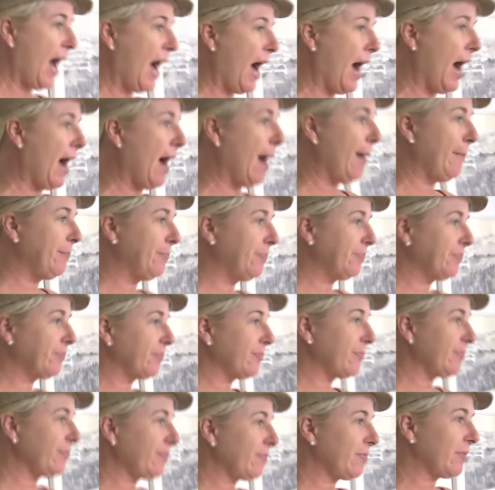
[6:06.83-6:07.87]

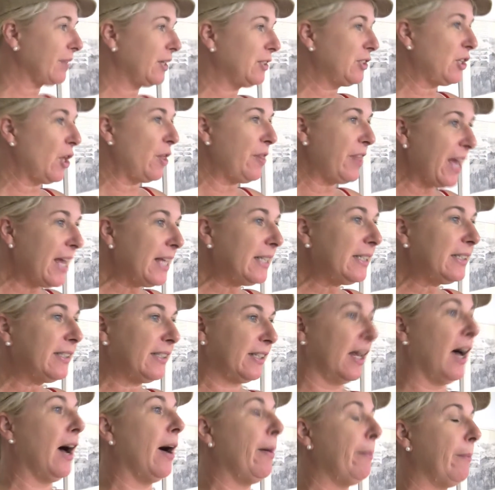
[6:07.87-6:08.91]
So there's
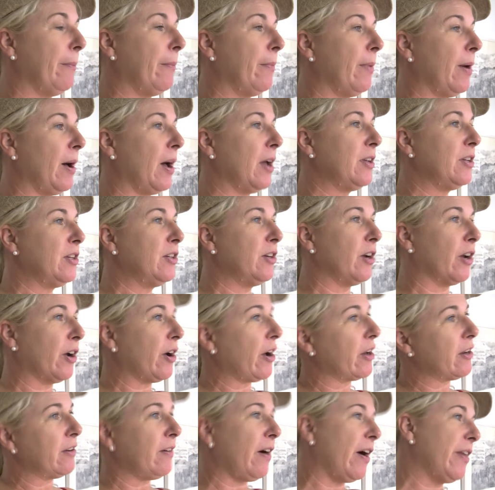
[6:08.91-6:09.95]
some, you know,
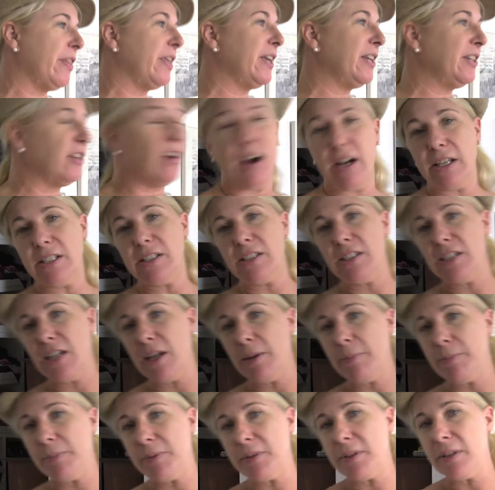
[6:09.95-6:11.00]
kind of, I think, nice
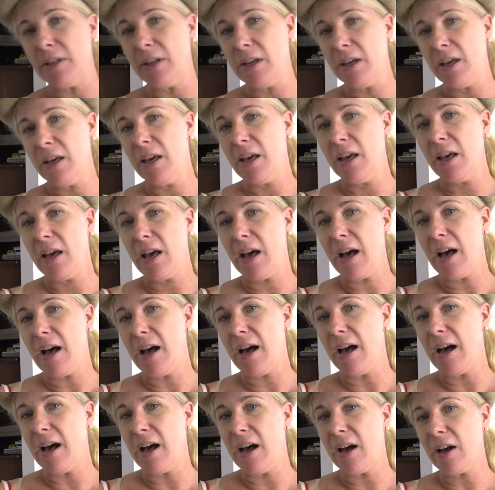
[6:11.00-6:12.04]
tips,
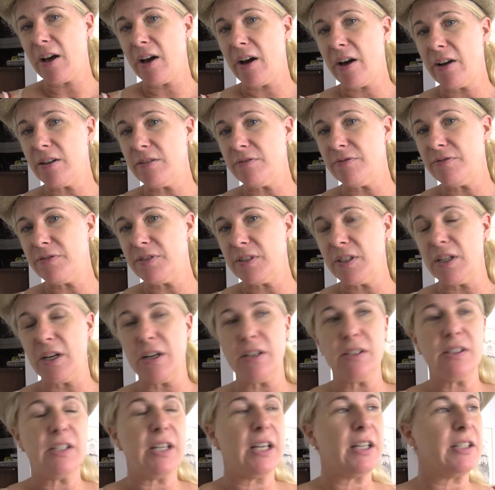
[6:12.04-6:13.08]
kind of, you
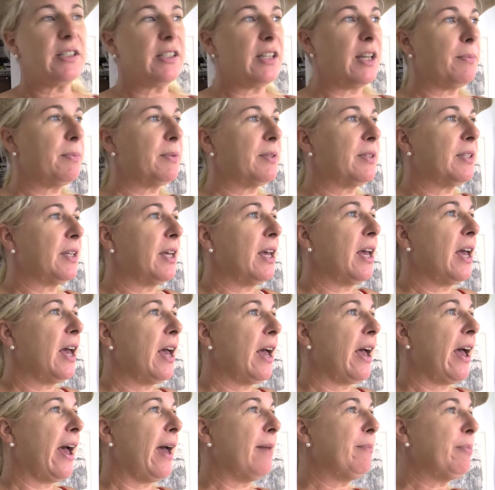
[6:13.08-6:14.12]
know, sex tips.
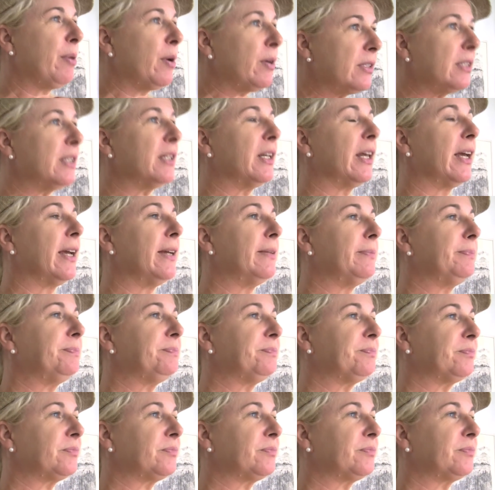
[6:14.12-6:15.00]
And personally,